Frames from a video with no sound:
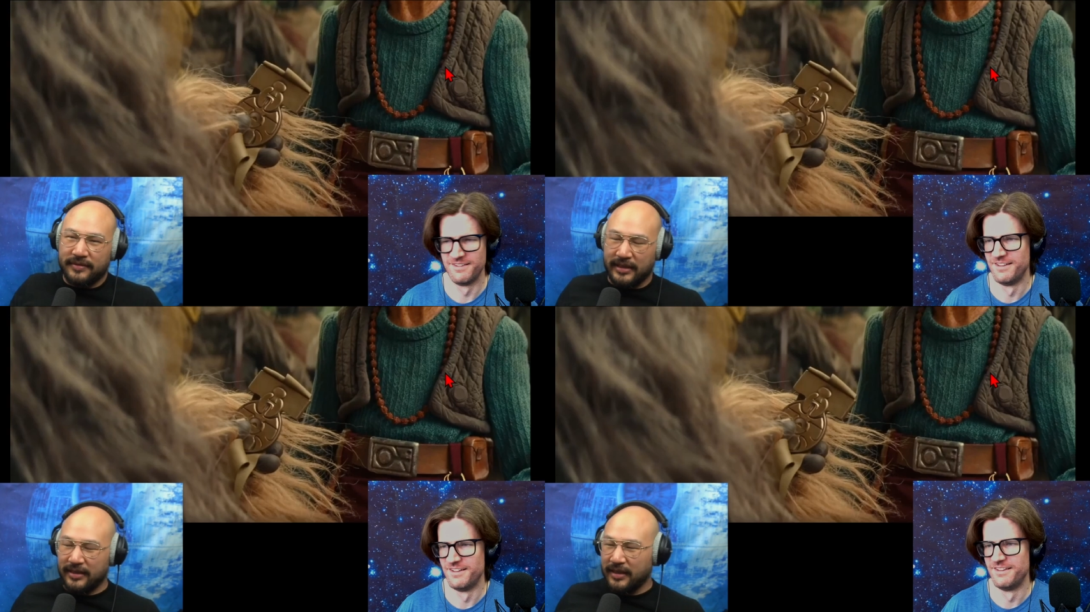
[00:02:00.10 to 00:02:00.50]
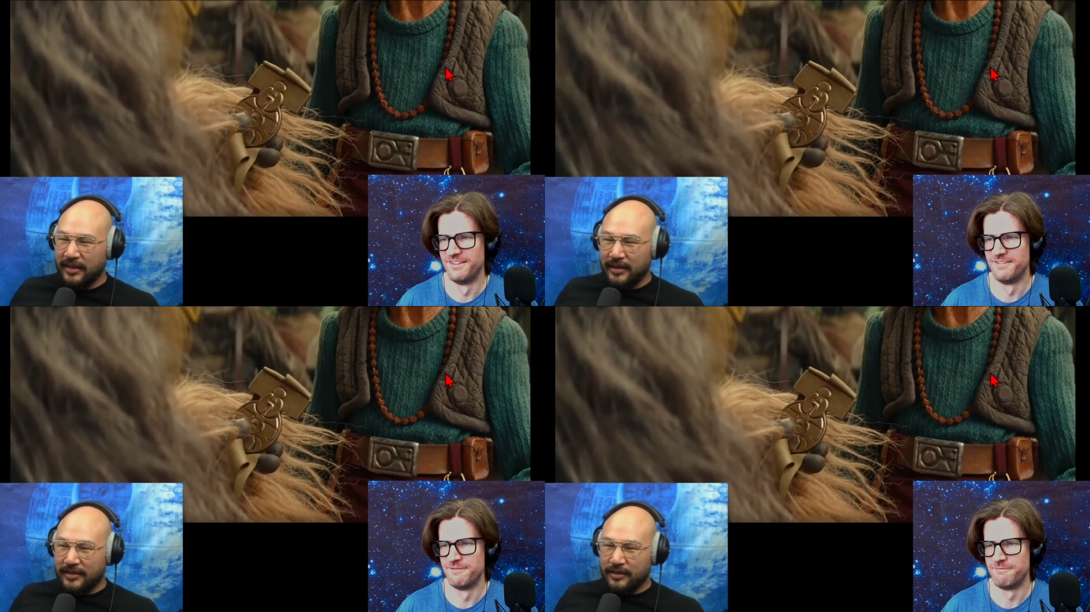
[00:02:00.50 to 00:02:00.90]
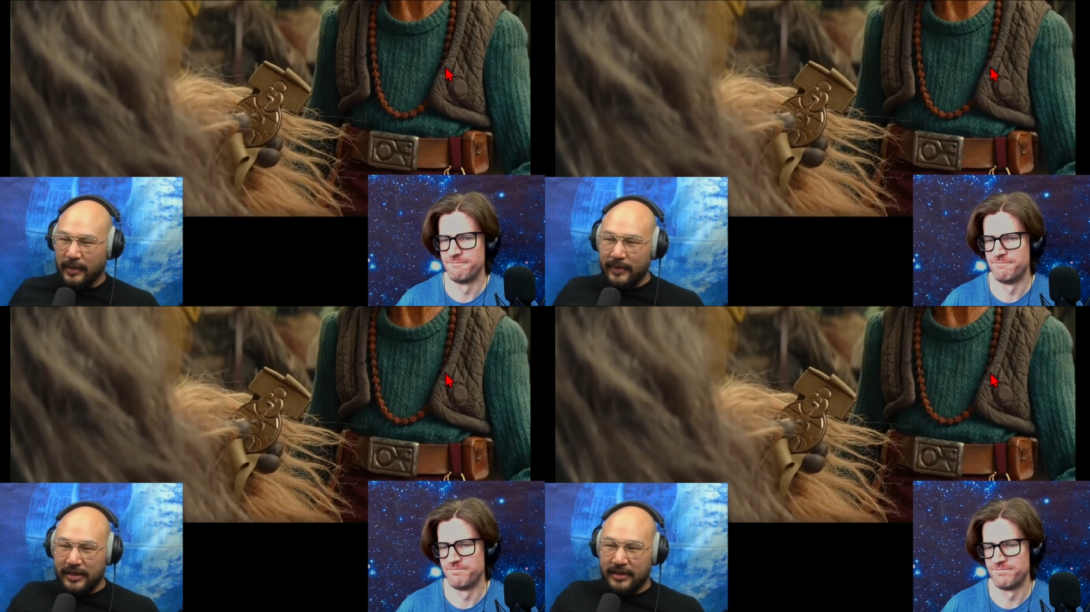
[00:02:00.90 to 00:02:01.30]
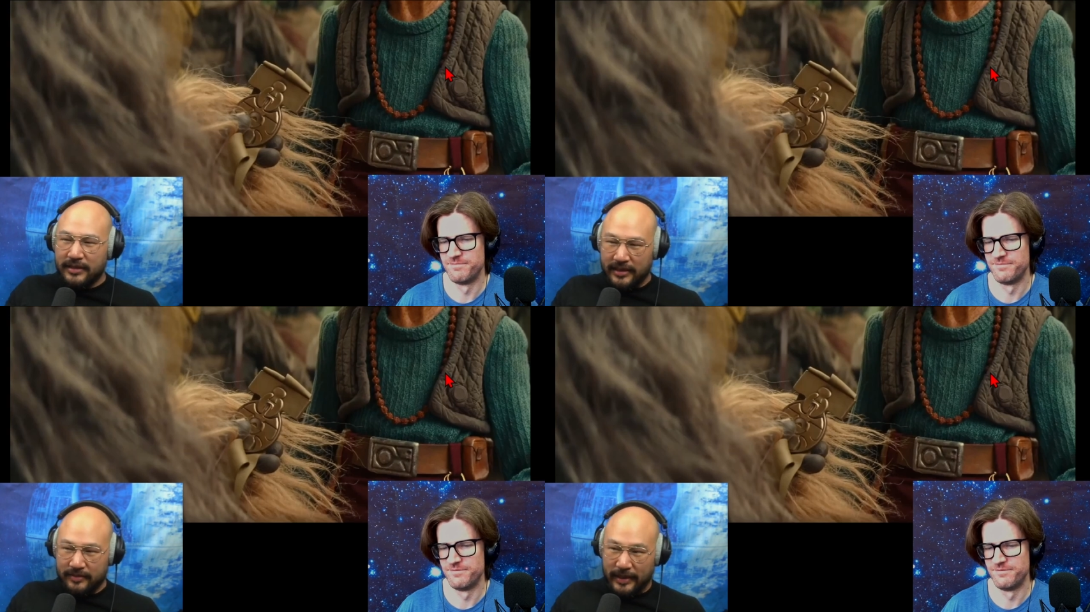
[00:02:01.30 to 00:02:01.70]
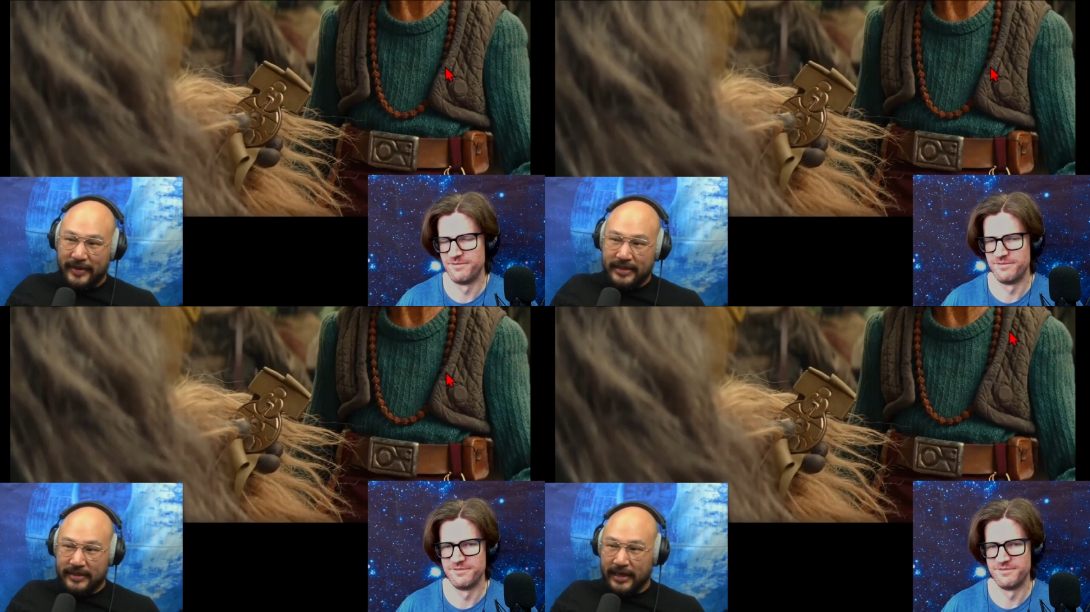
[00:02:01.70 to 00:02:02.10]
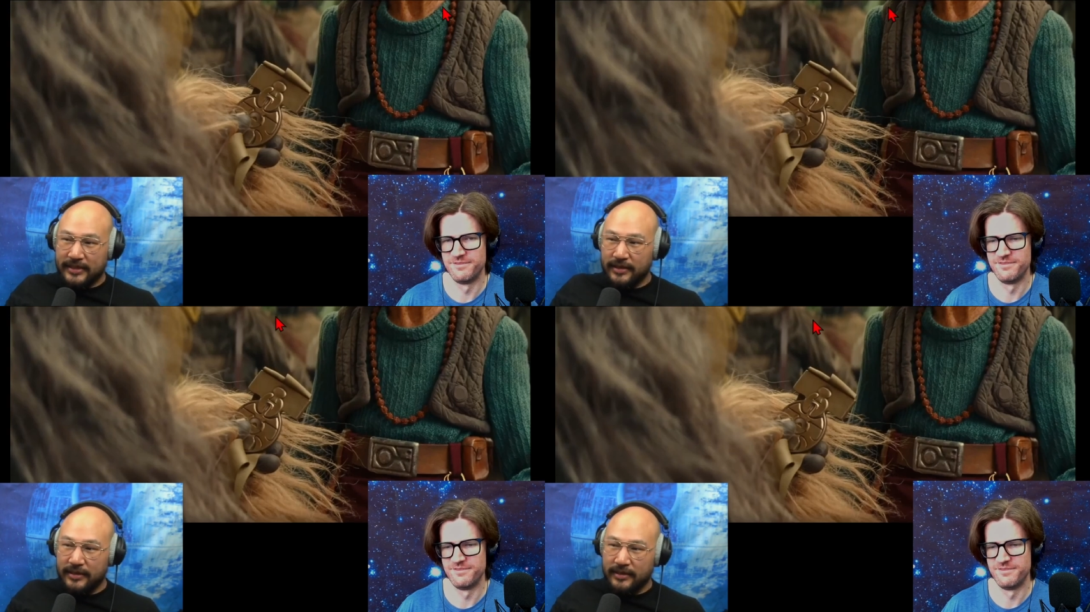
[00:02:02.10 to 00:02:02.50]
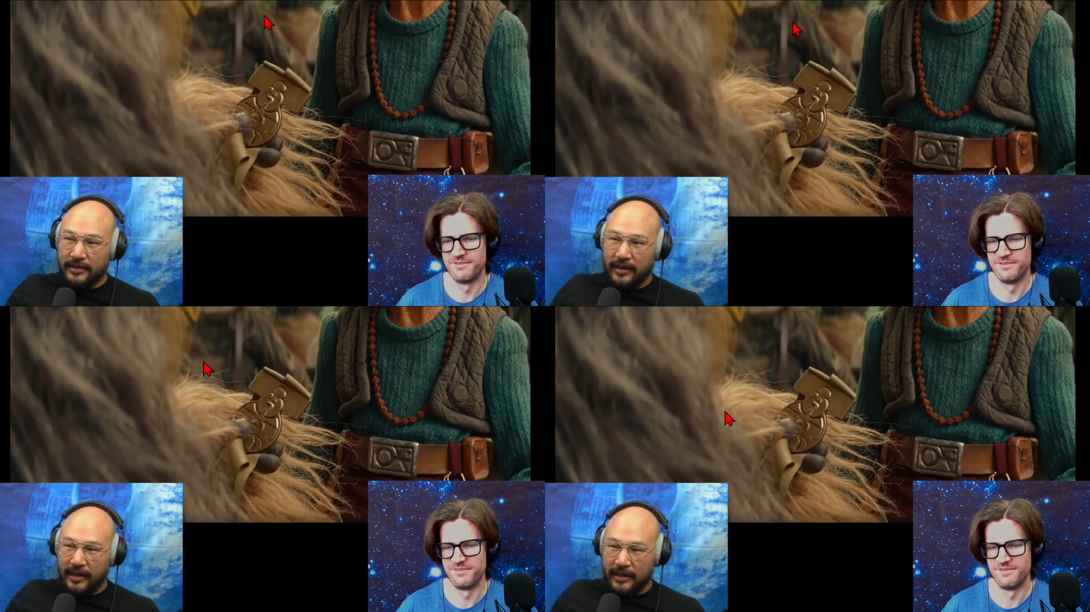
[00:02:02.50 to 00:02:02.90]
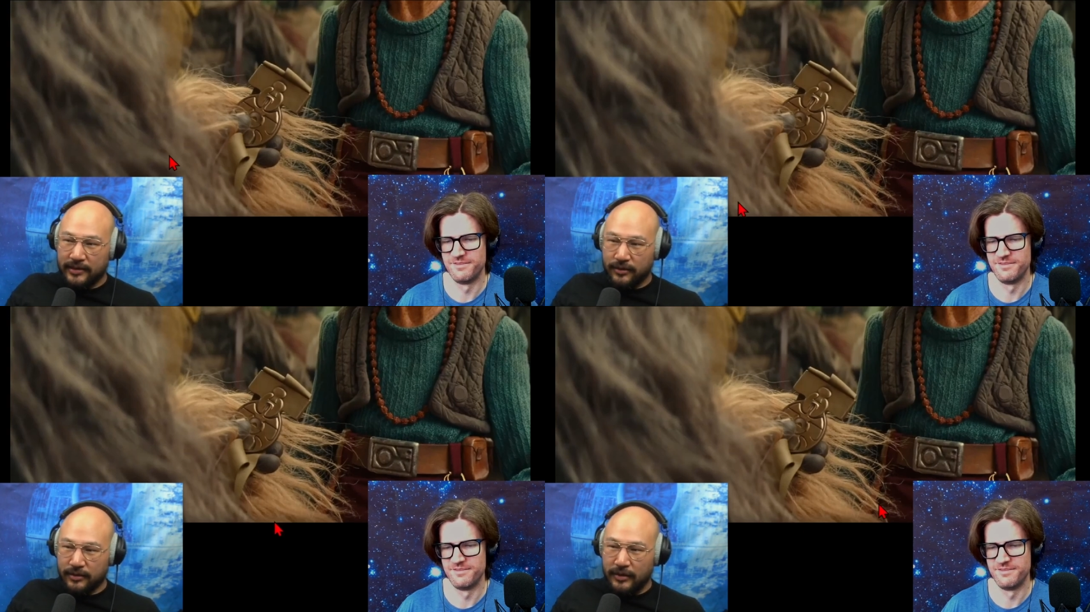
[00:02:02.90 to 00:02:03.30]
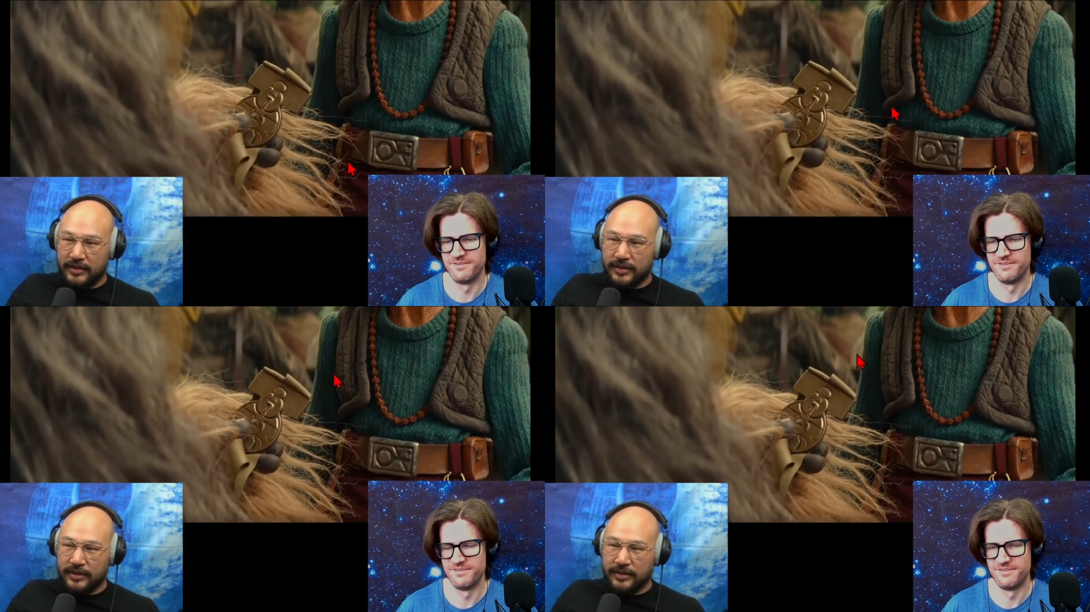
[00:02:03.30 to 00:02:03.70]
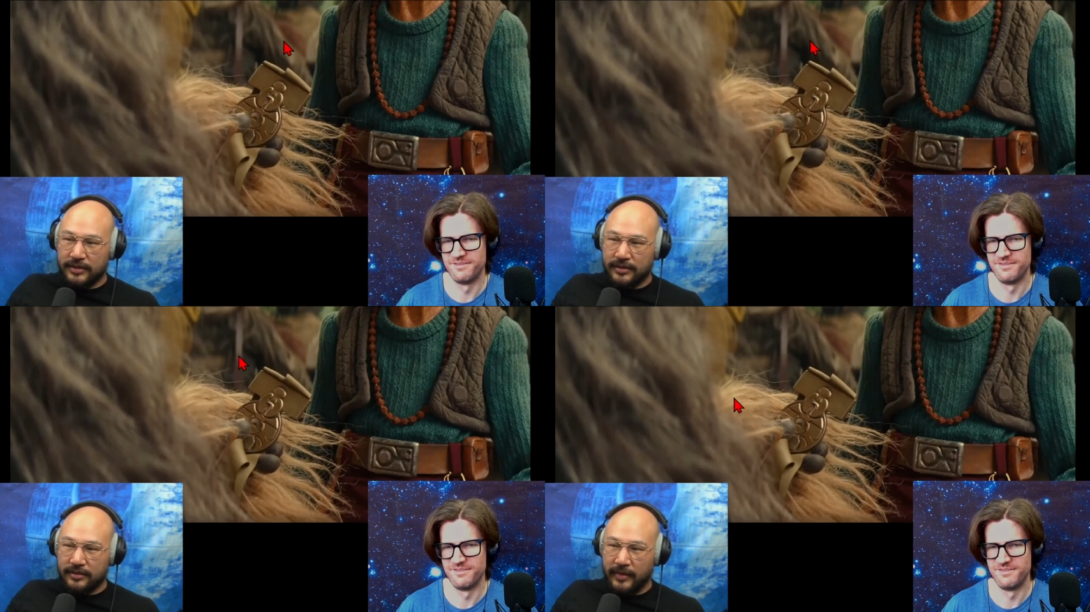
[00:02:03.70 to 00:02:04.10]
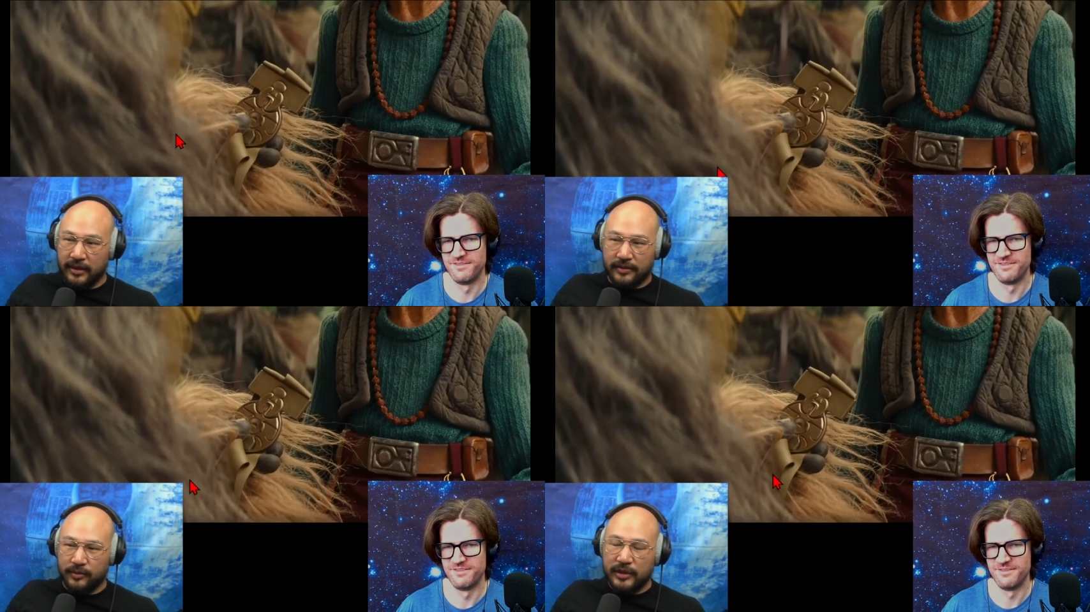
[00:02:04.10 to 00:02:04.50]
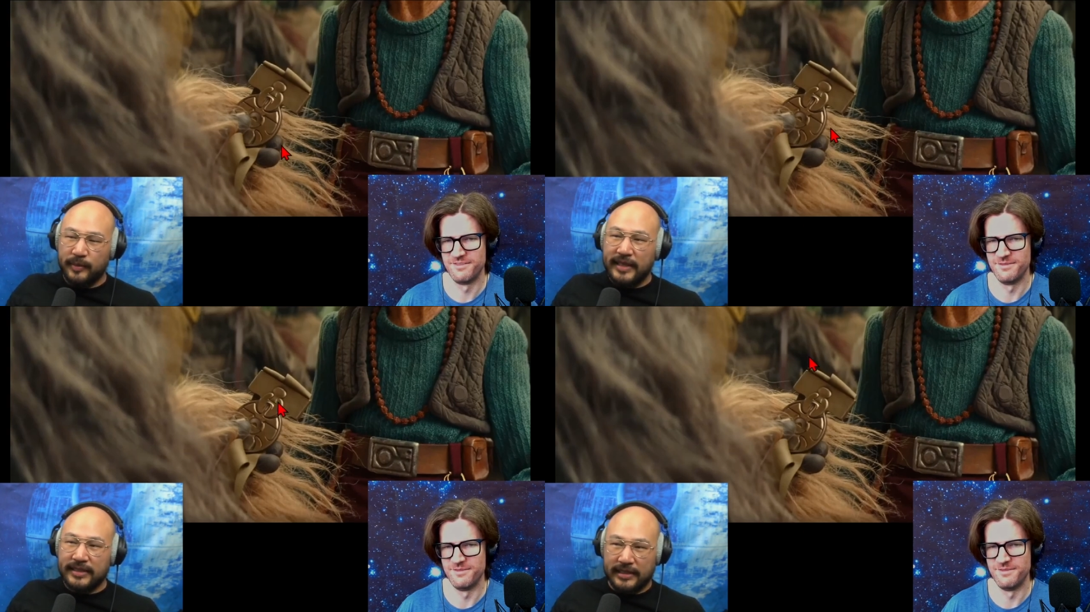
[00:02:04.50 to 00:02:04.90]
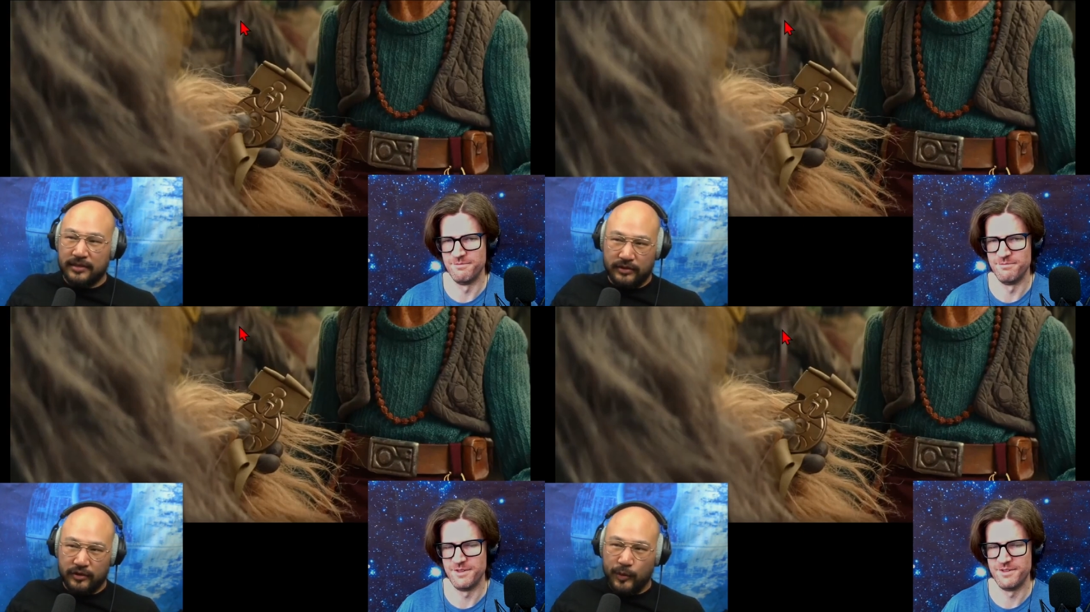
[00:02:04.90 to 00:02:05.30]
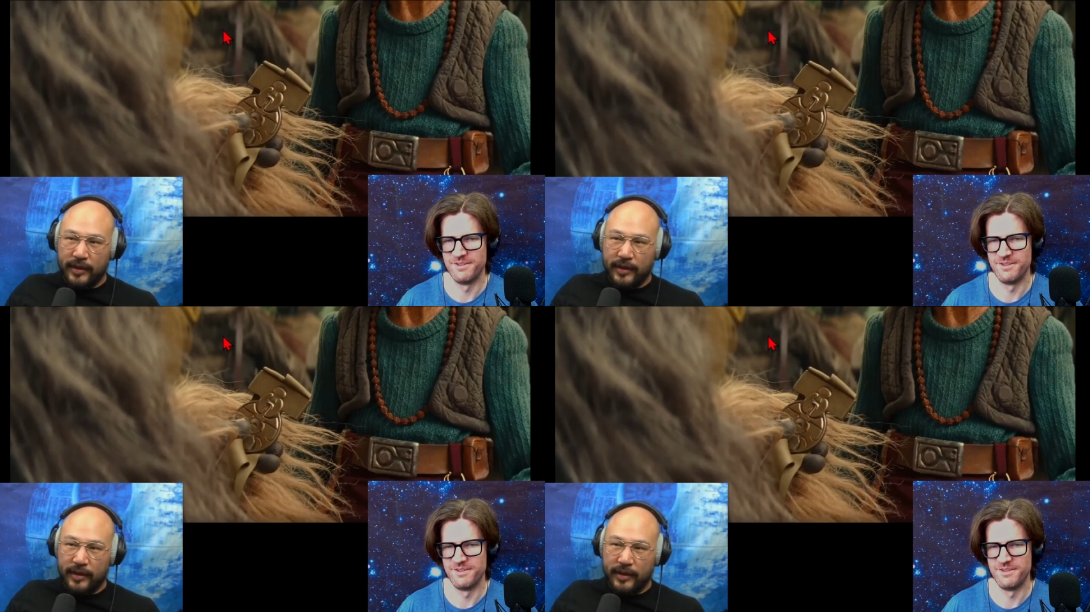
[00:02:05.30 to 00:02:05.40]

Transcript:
Speaker 1: Like so maybe this maybe this is actually Han or Luke's medal, which means this mm-hmm. this mm. would be